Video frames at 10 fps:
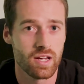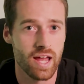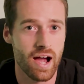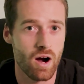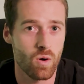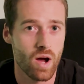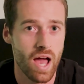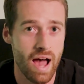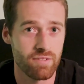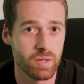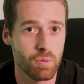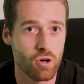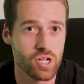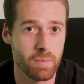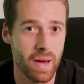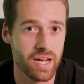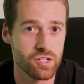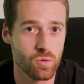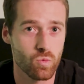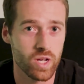Now, having a project
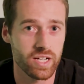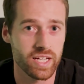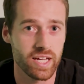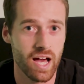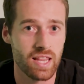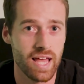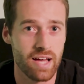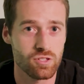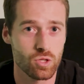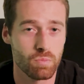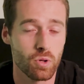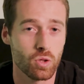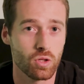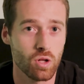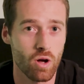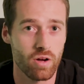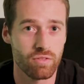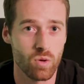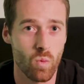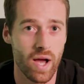manager really allows you to put a lot
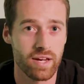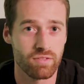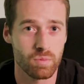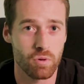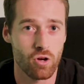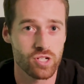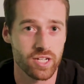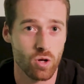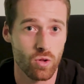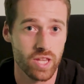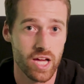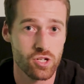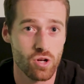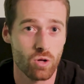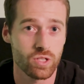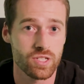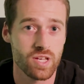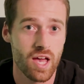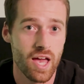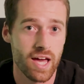of the weight of the project on their
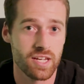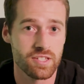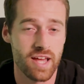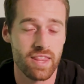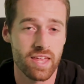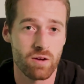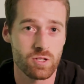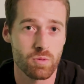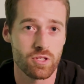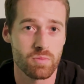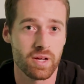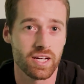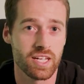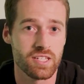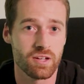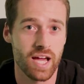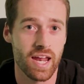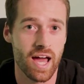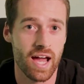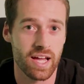shoulders, and it's now their responsibility to
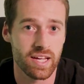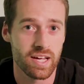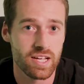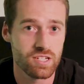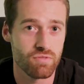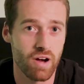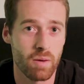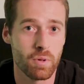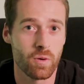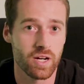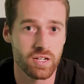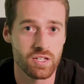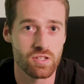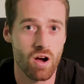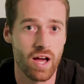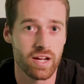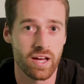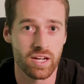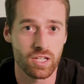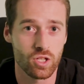get a developer and a designer
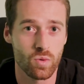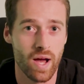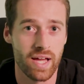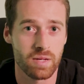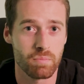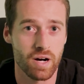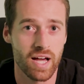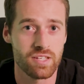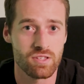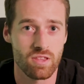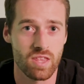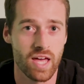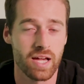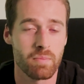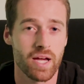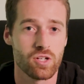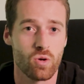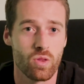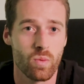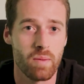and a QA in place so that they can make
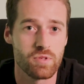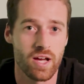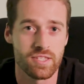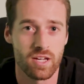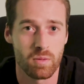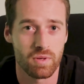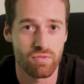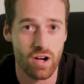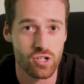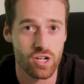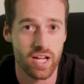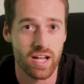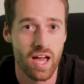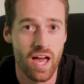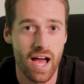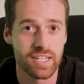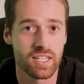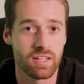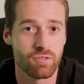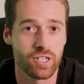sure the website's going to be functioning and
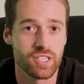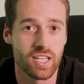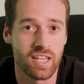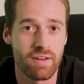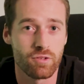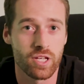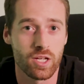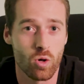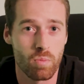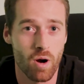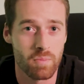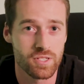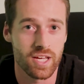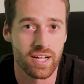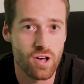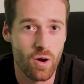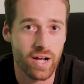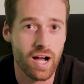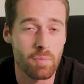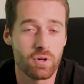delivering to the level that you're promising. So
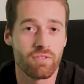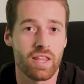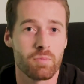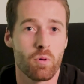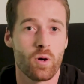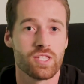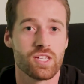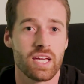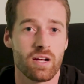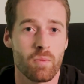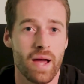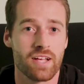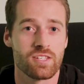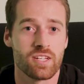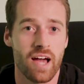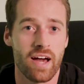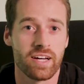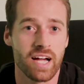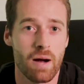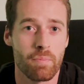a couple of other points here about
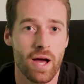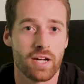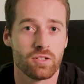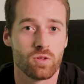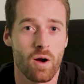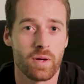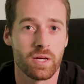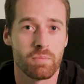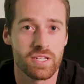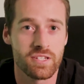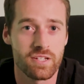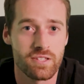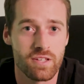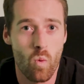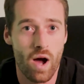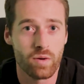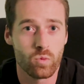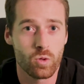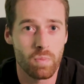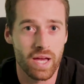scaling up and growing your business. One
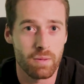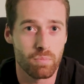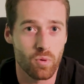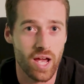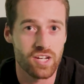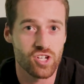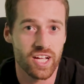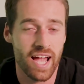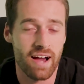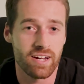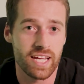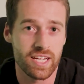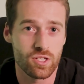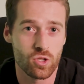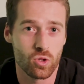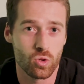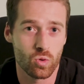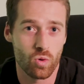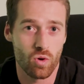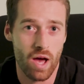would be branching out
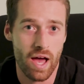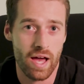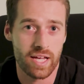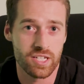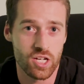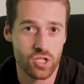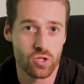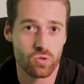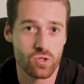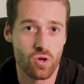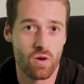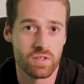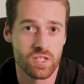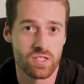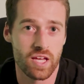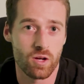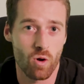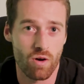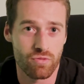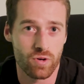into additional services that
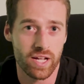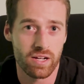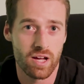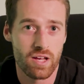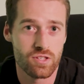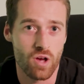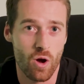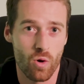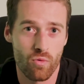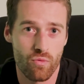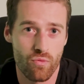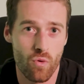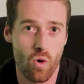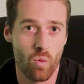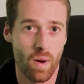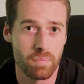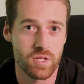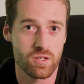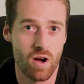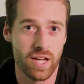you're offering. So for web
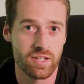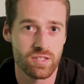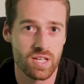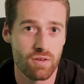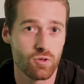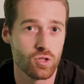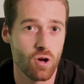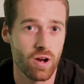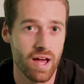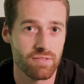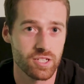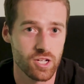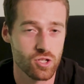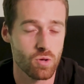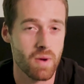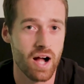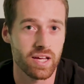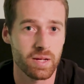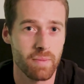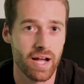designers, if you don't have a digital
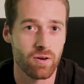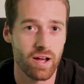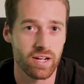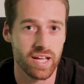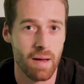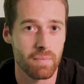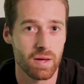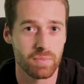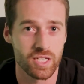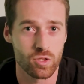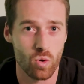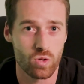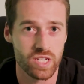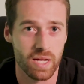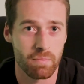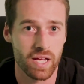marketing background, it can be a bit daunting.